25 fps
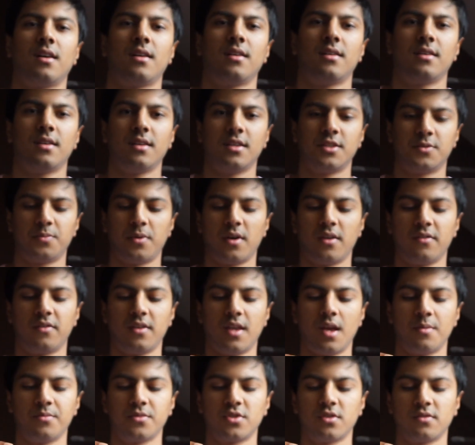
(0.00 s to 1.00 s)
it's part of the
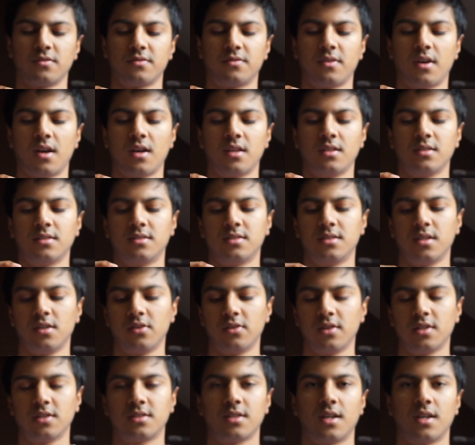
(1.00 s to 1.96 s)
Amazon Find series.